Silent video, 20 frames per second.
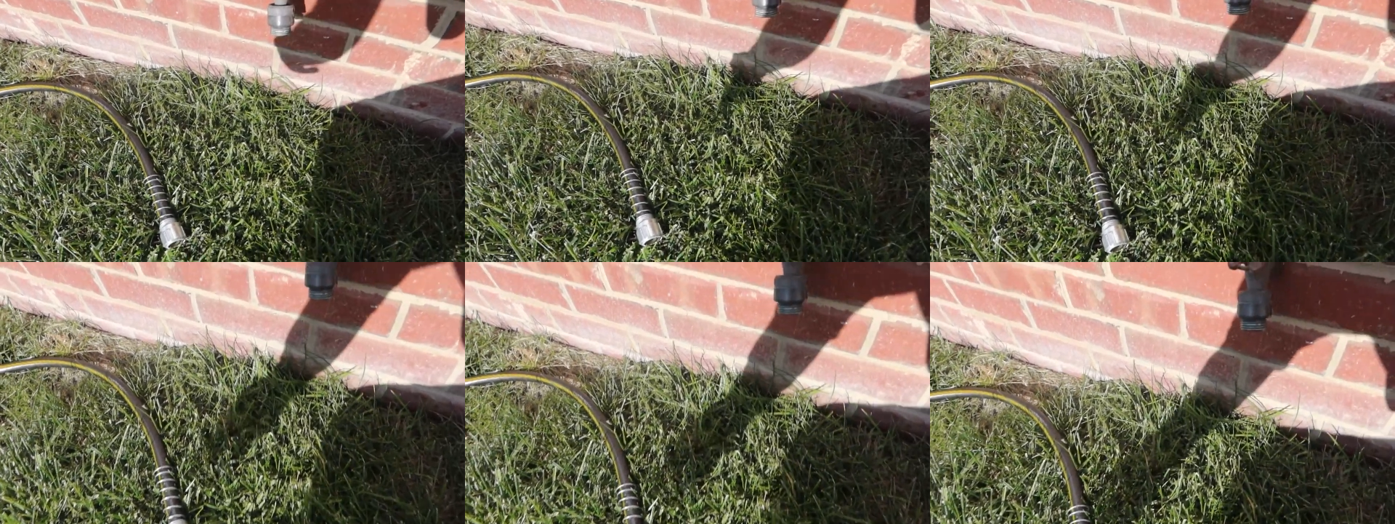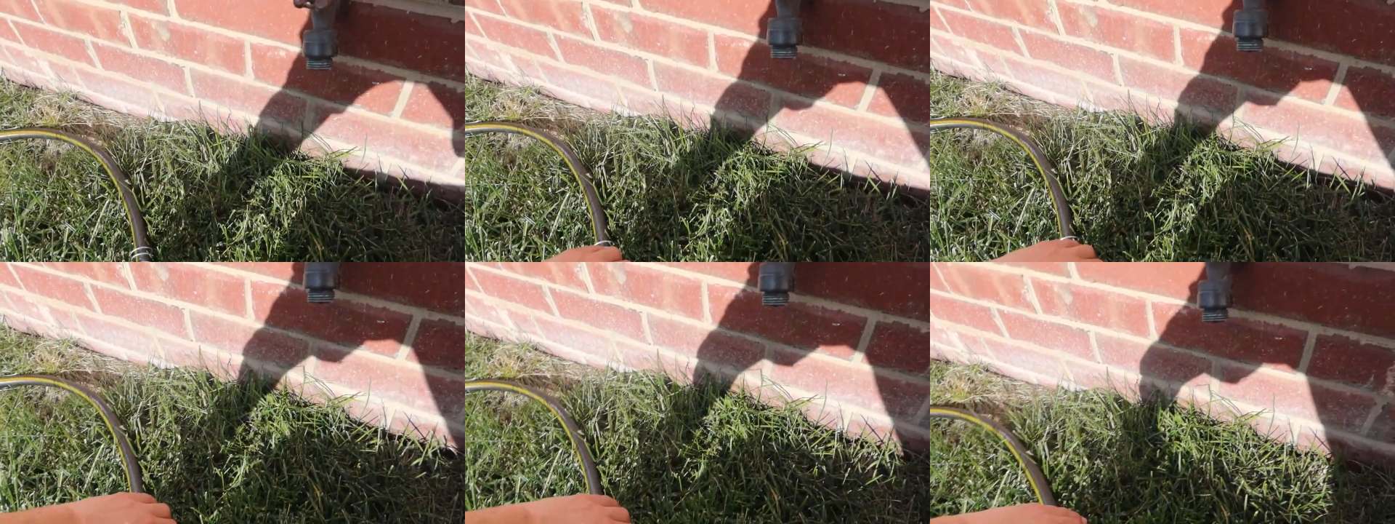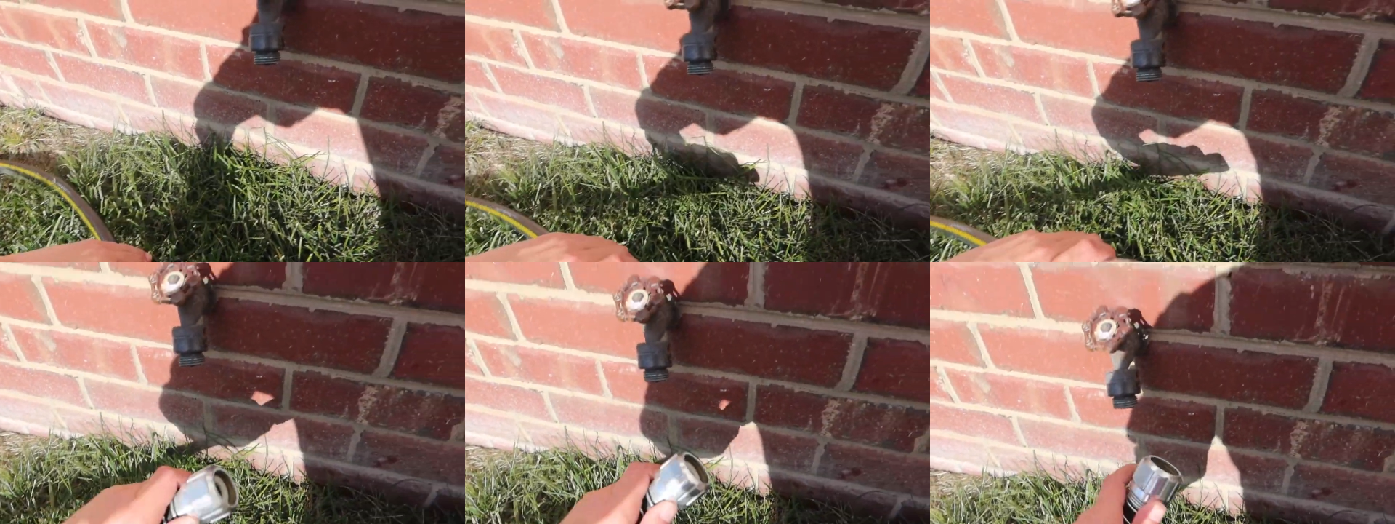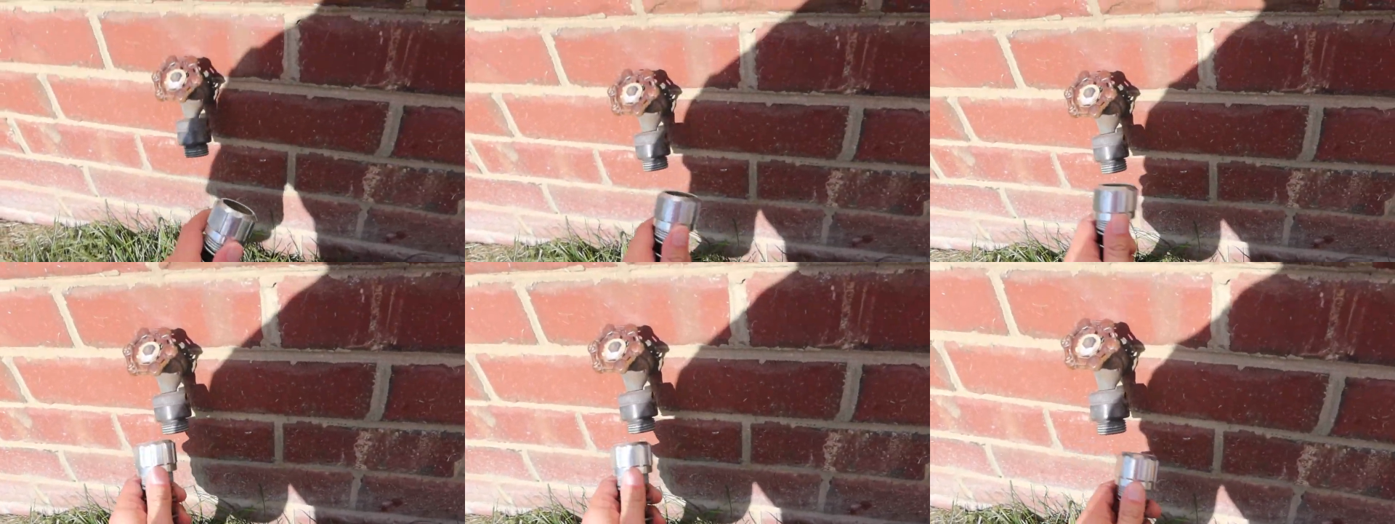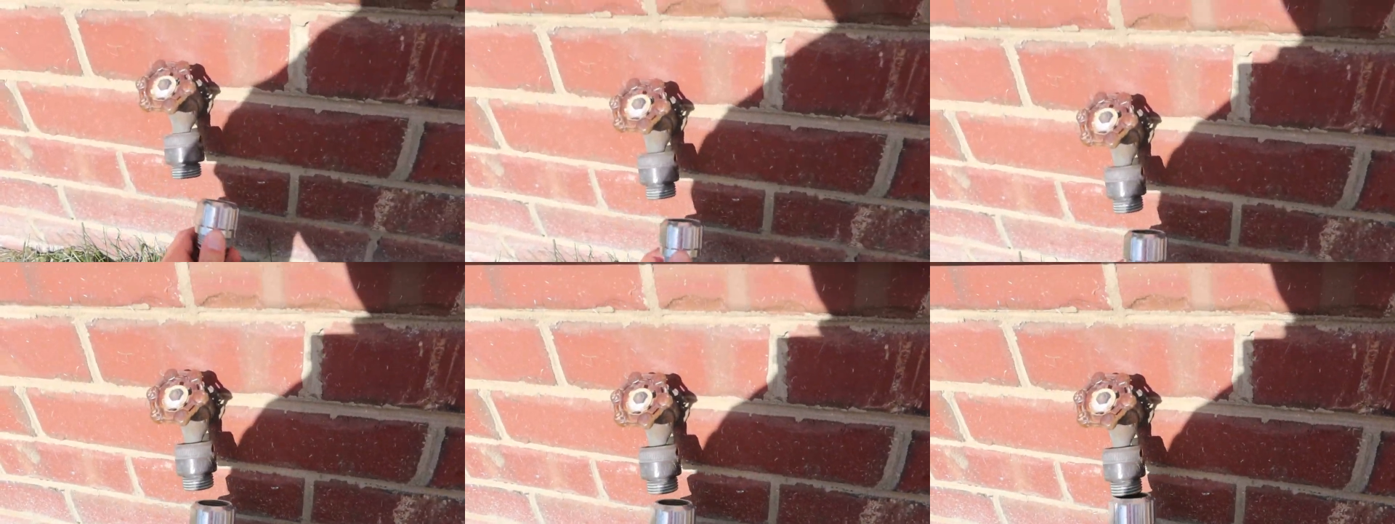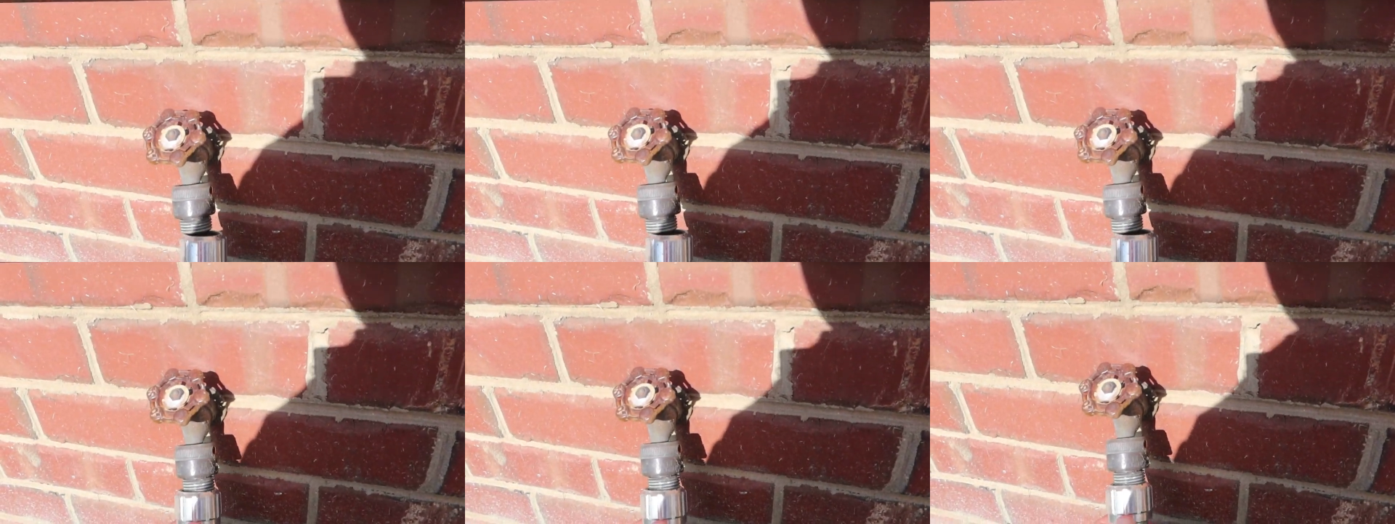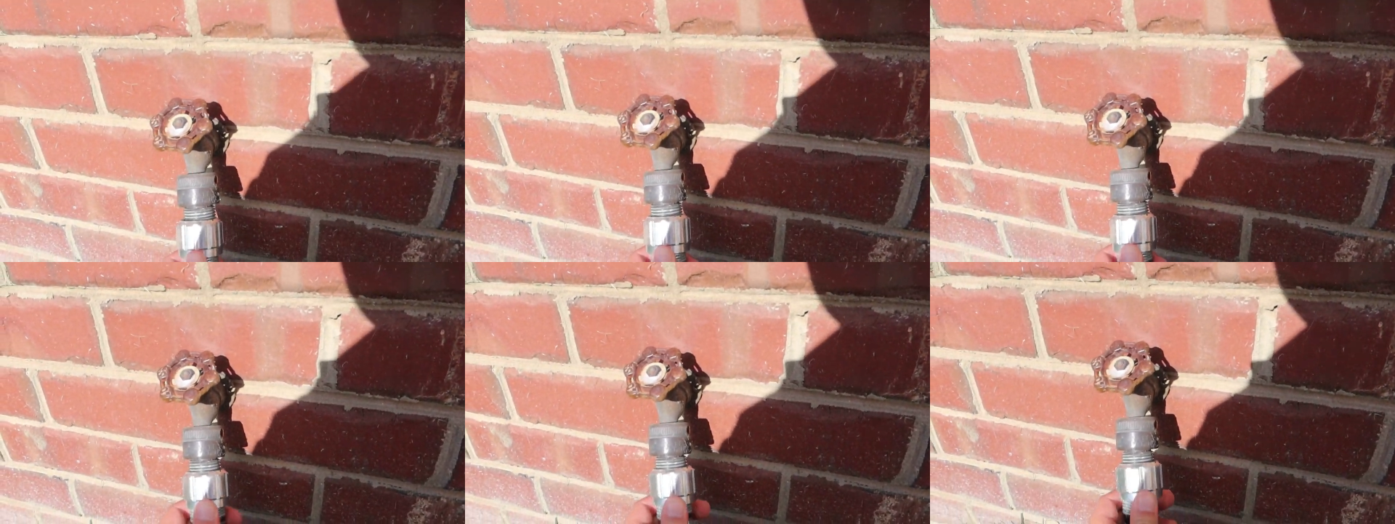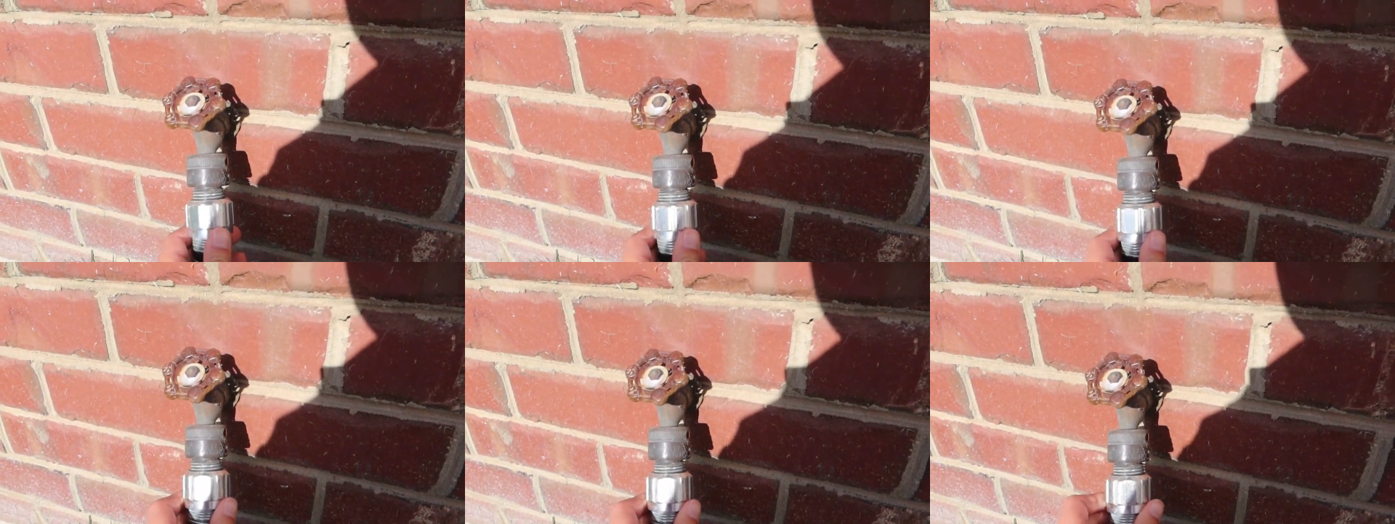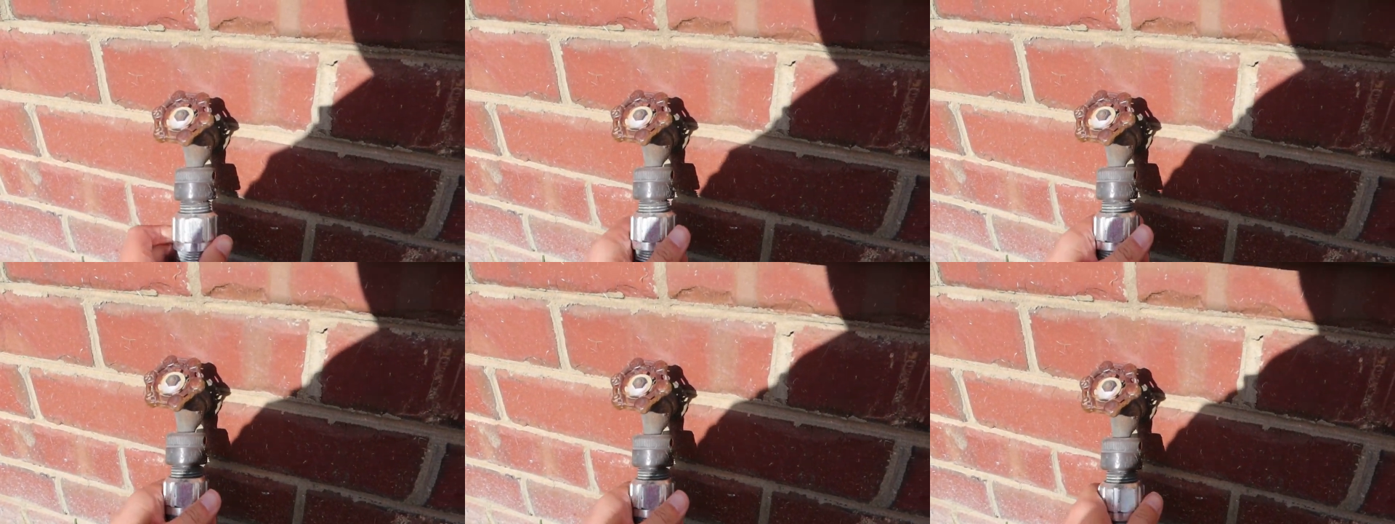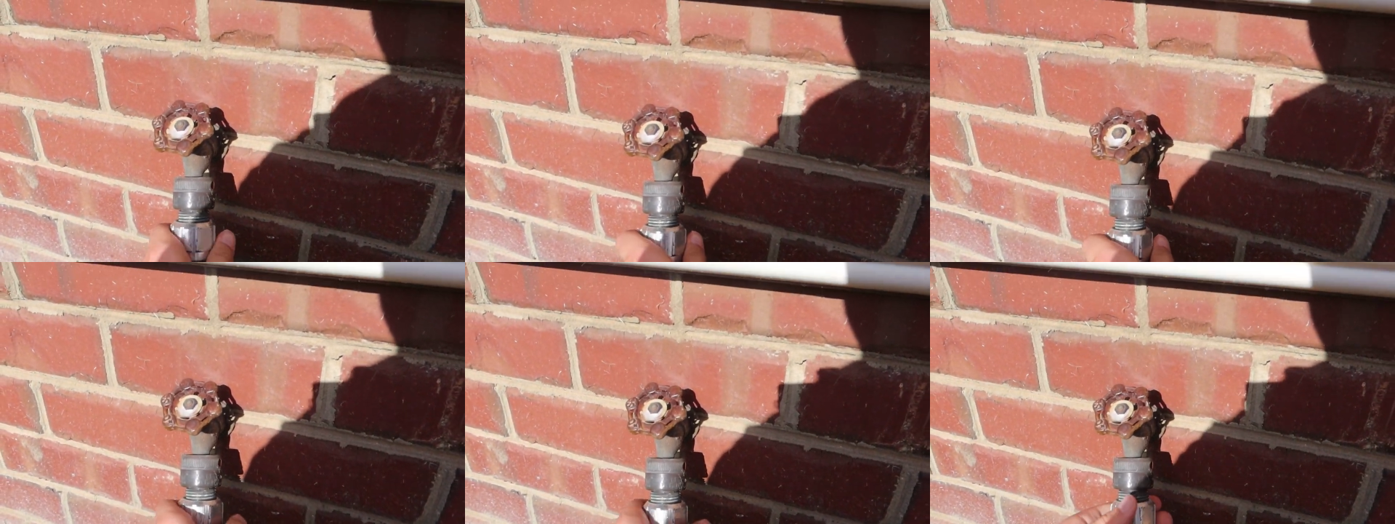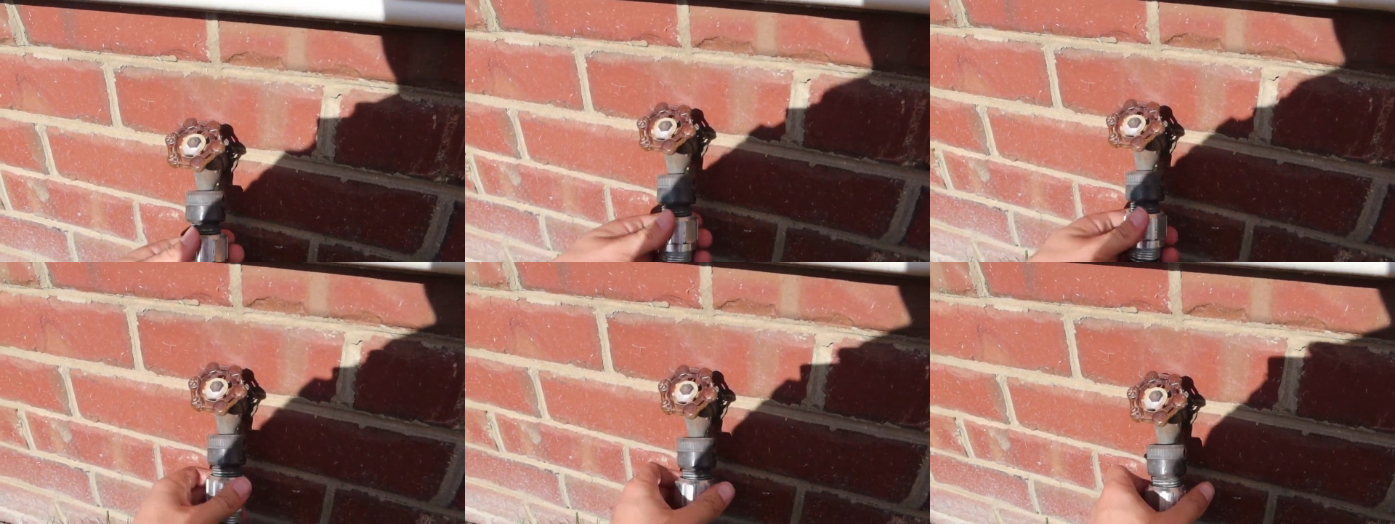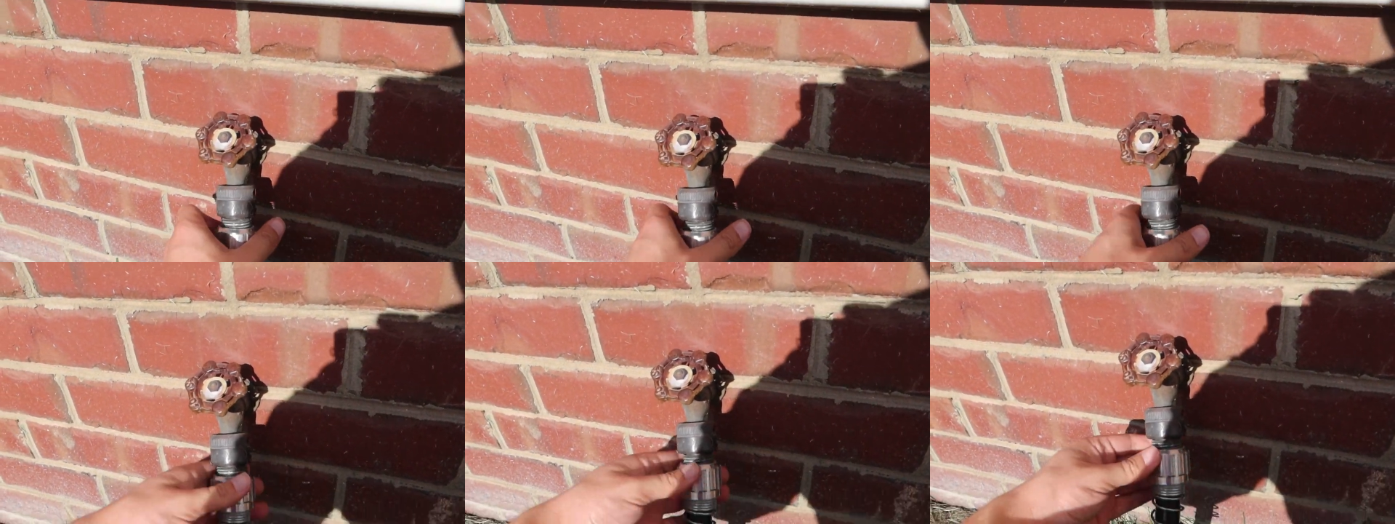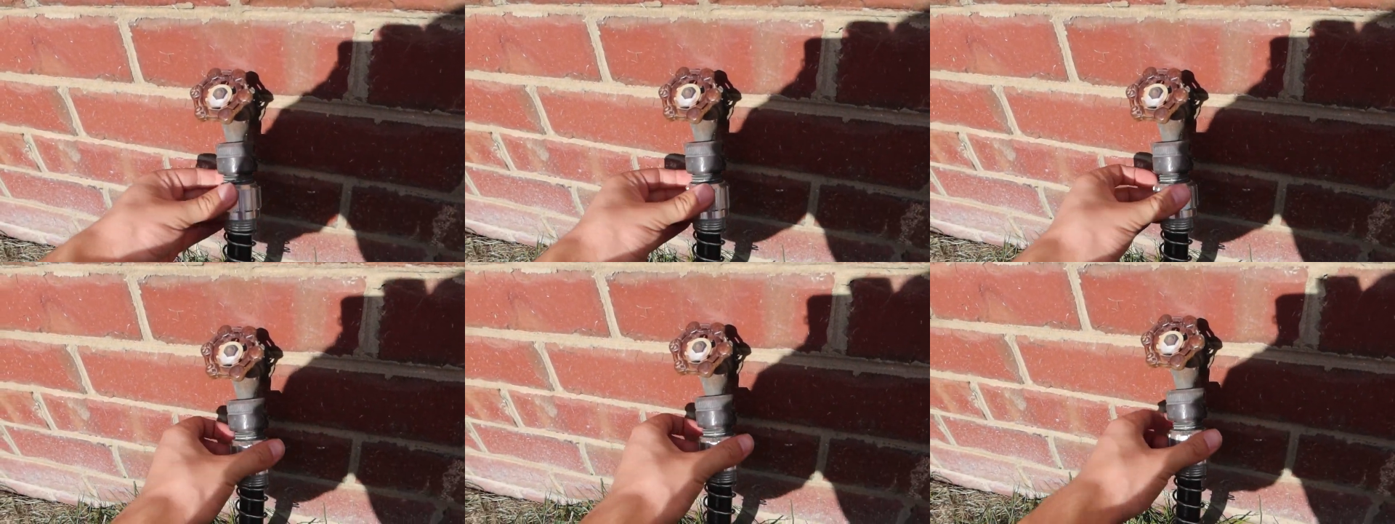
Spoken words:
No face is visible, so there are no lips to read.